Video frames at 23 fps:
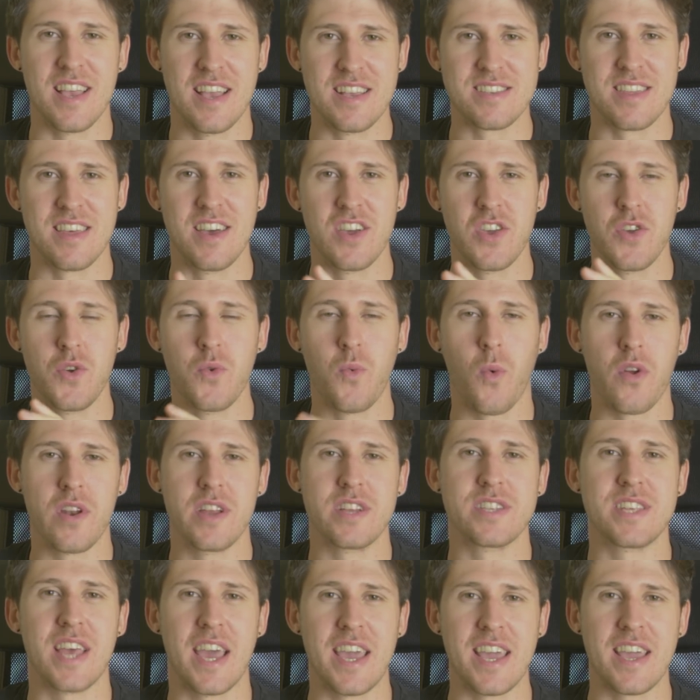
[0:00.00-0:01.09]
It's that you want
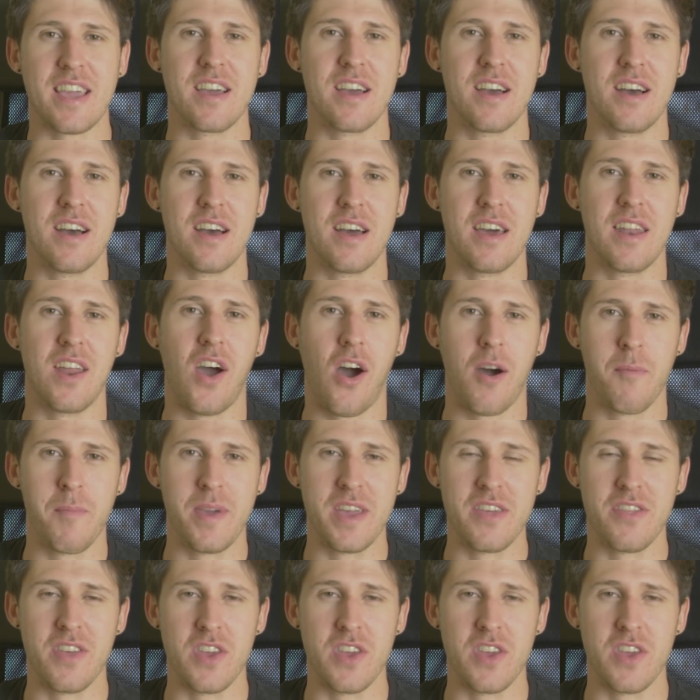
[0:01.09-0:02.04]
to take an army